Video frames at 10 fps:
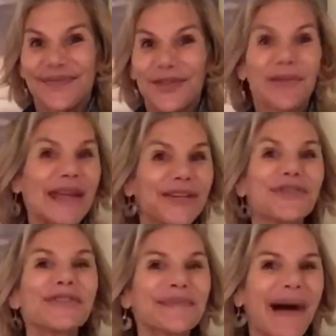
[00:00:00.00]
They'll make
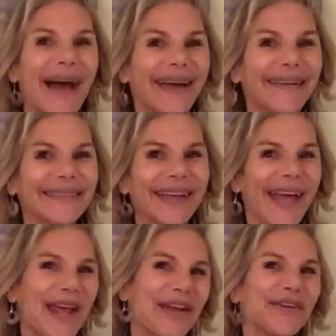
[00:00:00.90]
you smile
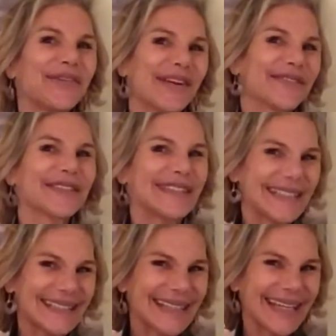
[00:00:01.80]
and whoever
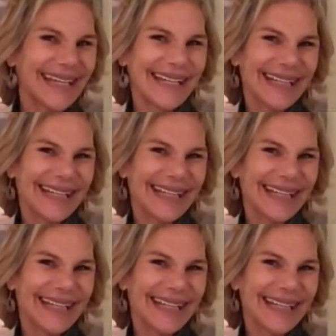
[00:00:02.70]
sees it.